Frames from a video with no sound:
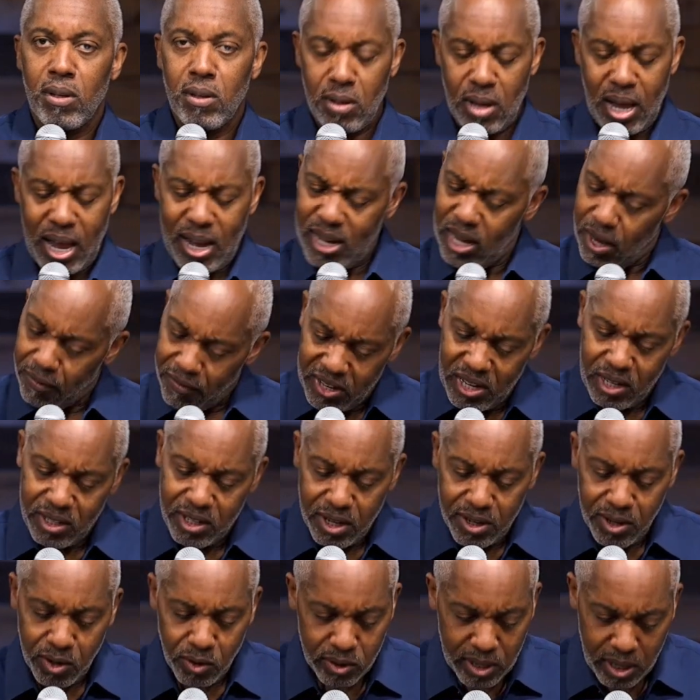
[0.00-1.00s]
I left it in
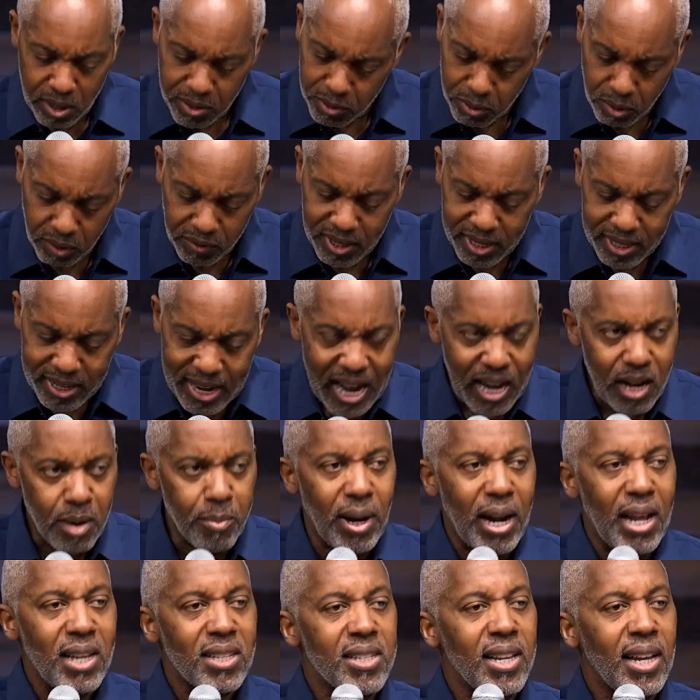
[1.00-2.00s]
the notes. I don't know if they got it,
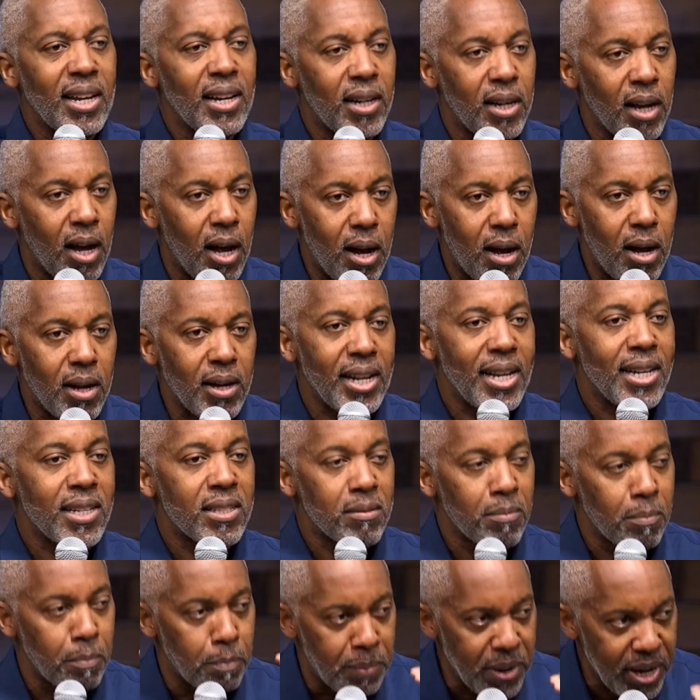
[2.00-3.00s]
but I said, God
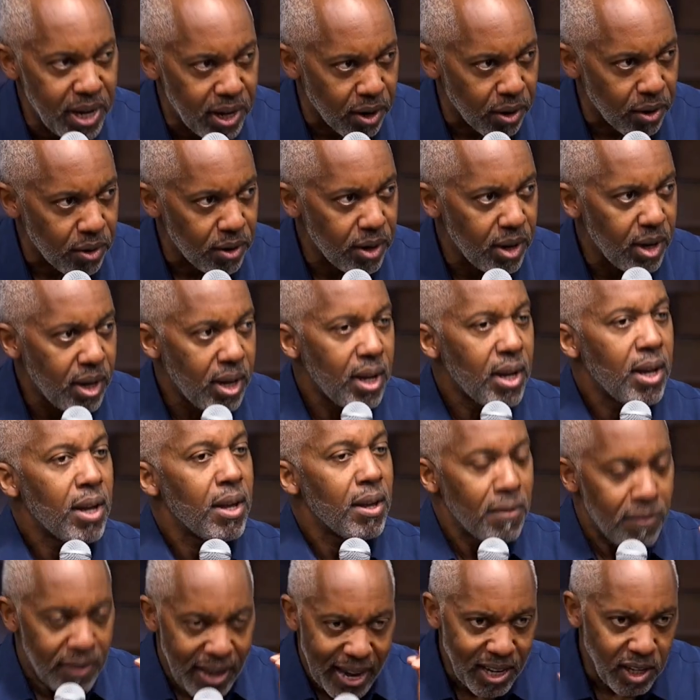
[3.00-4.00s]
is bigger
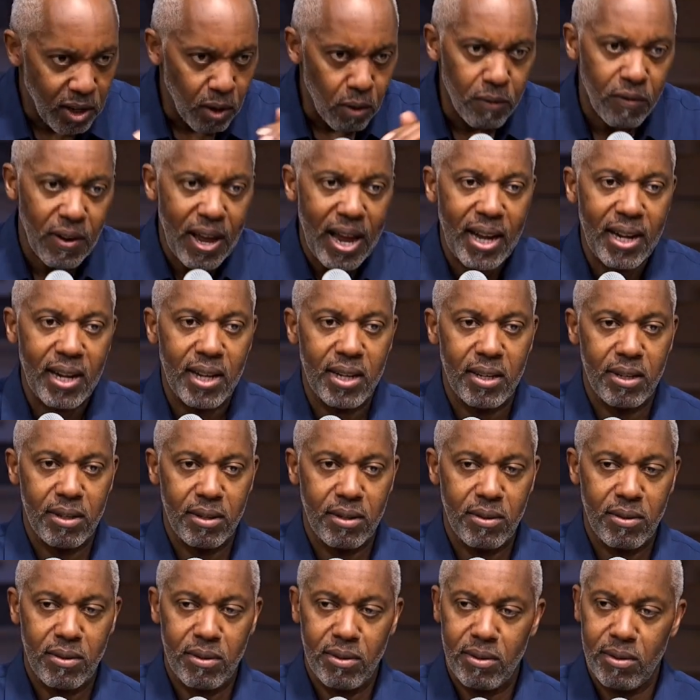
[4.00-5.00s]
than your valley.
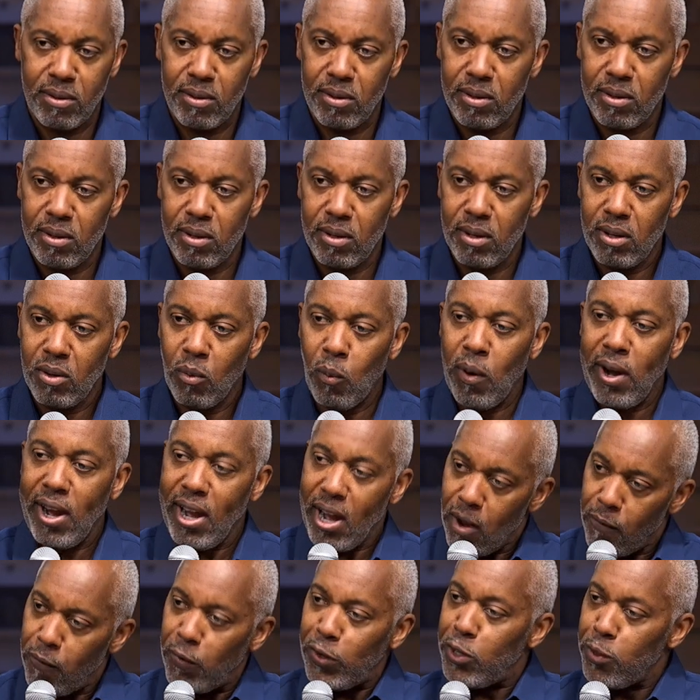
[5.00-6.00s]

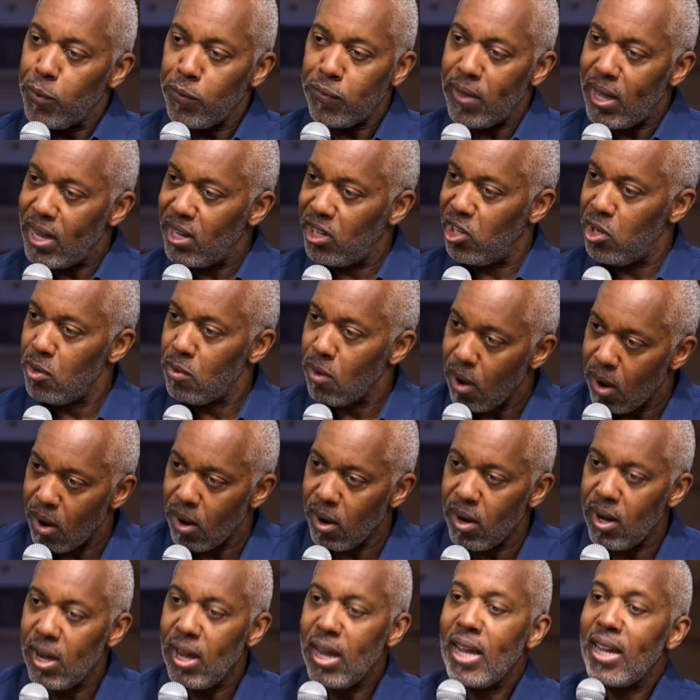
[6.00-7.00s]
Wherever you think you
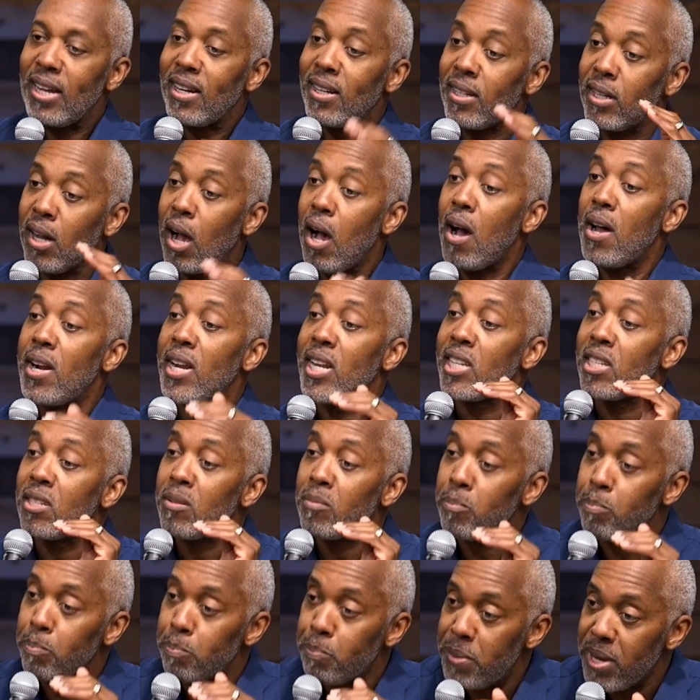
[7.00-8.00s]
are, God is
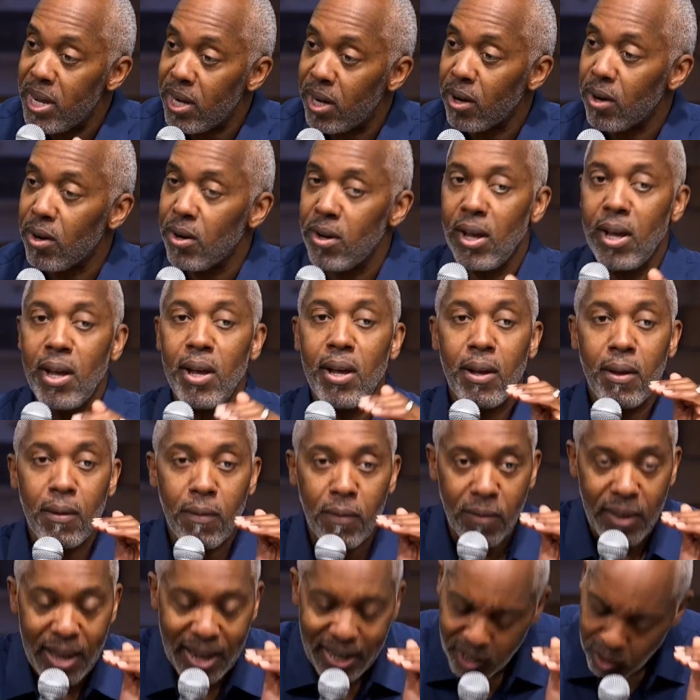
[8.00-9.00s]
bigger
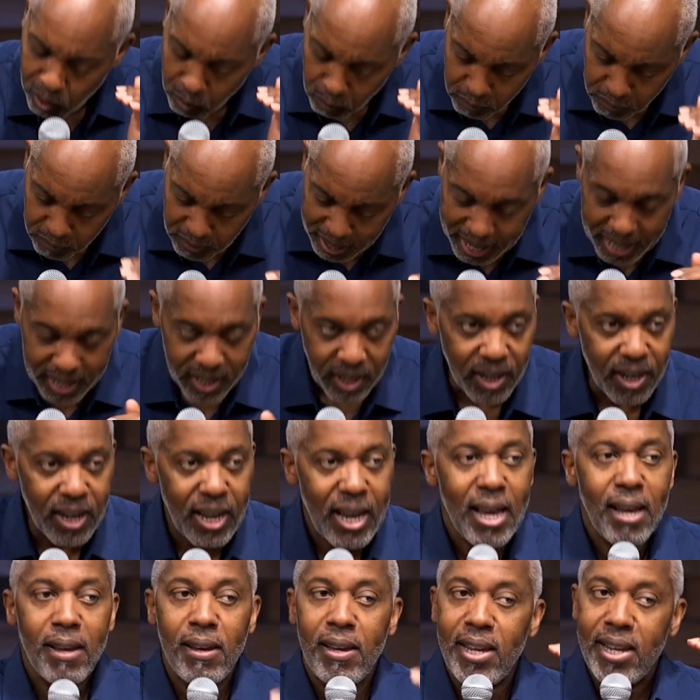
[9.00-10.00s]
than your valley.
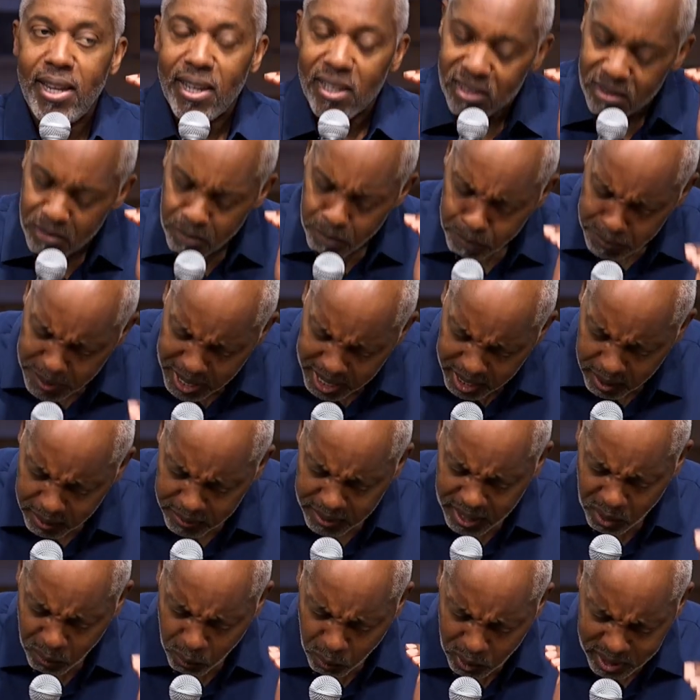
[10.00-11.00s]
He is bigger
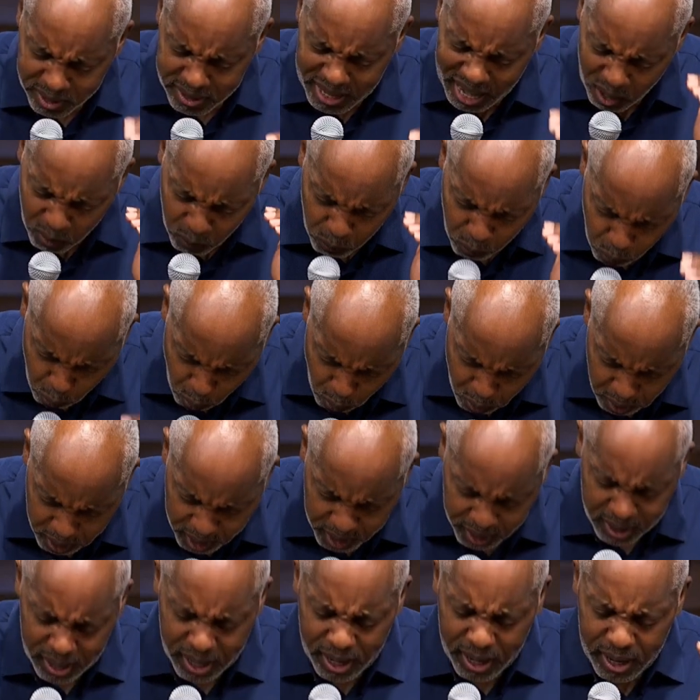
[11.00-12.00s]
than what's not
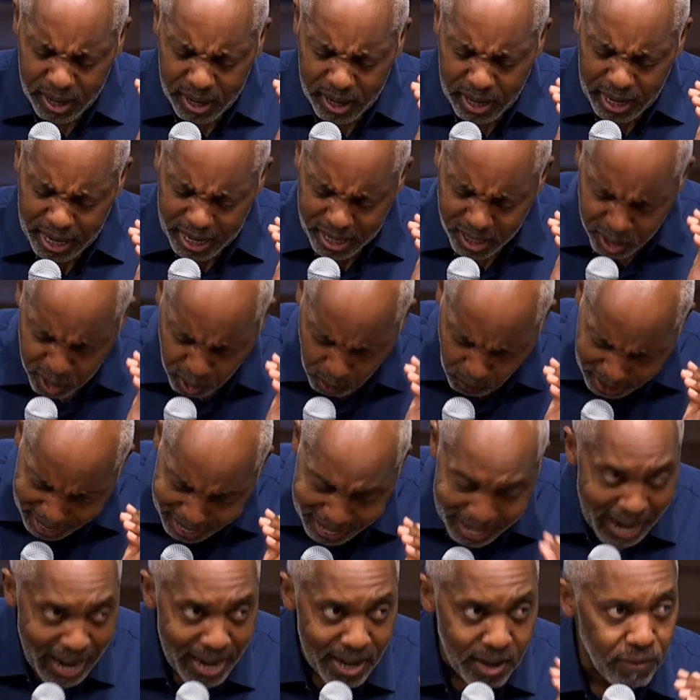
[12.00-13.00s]
working in your
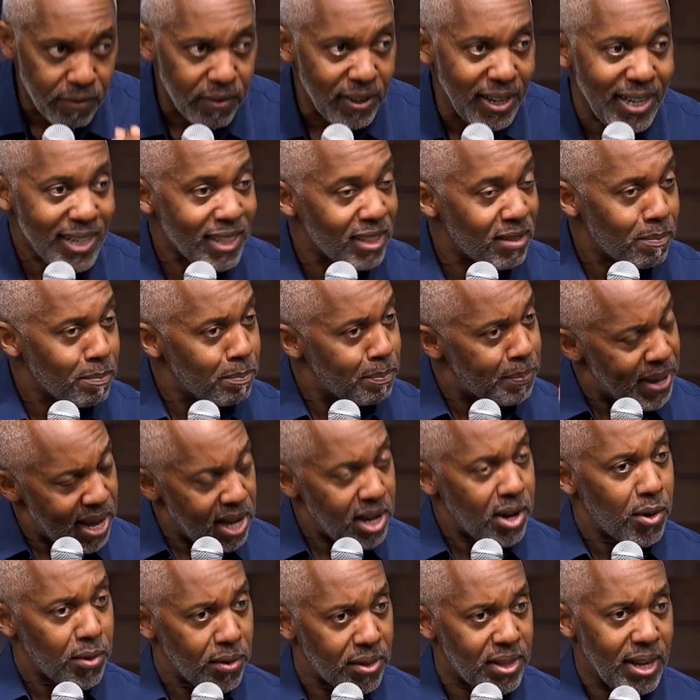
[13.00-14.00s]
life. He is
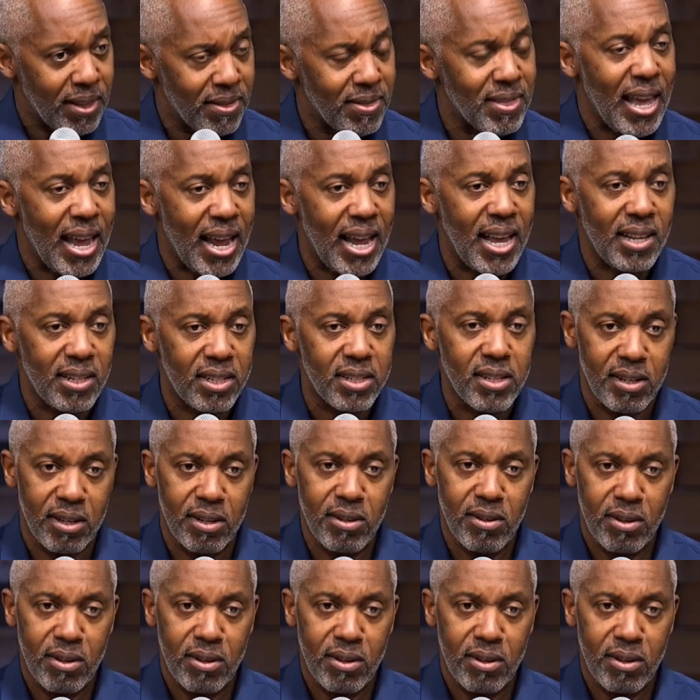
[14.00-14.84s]
bigger than that.